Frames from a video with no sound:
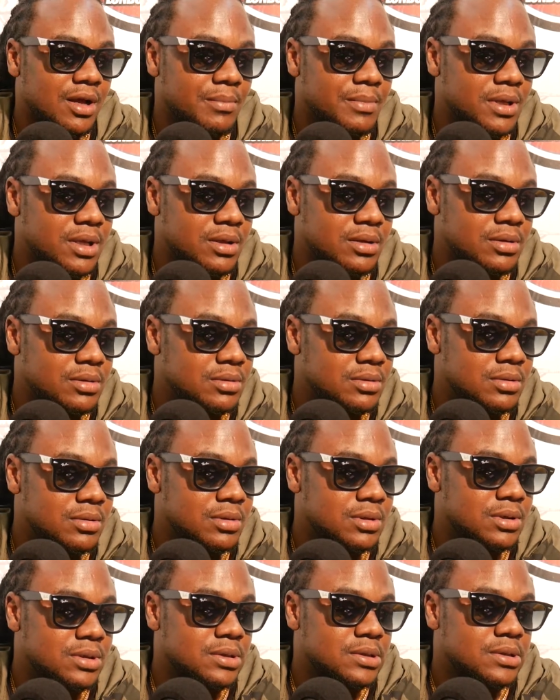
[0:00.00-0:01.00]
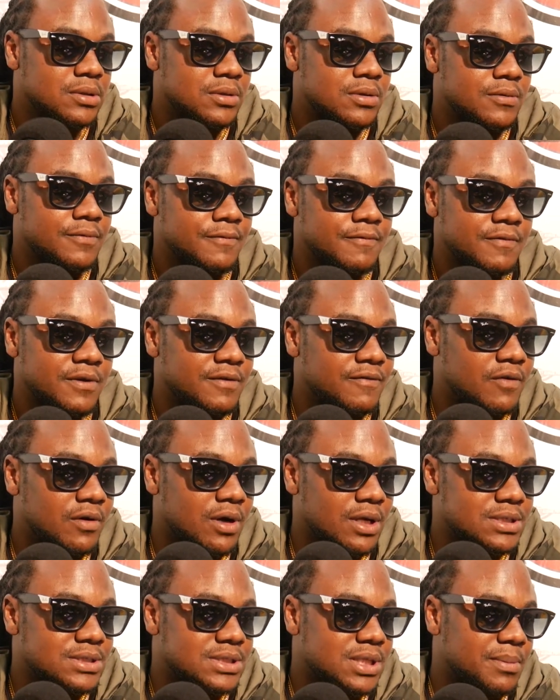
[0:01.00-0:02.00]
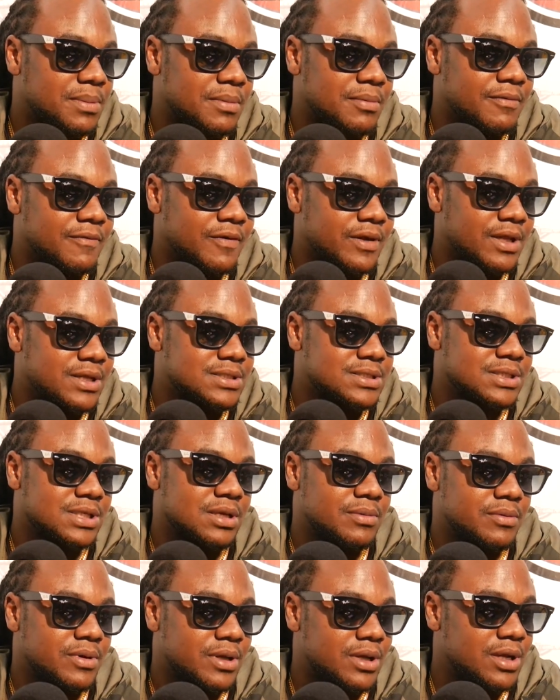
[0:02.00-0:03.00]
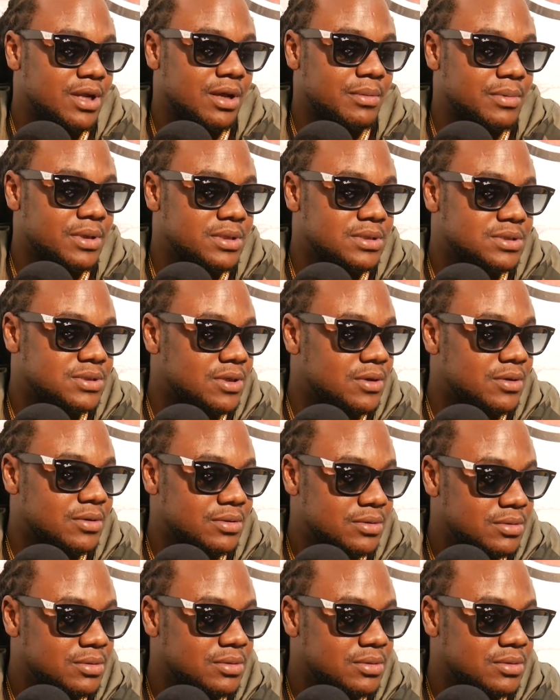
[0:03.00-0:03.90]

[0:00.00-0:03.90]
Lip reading: what I mean? Vivo Unstoppable Fyah, CMA, you know what I mean? So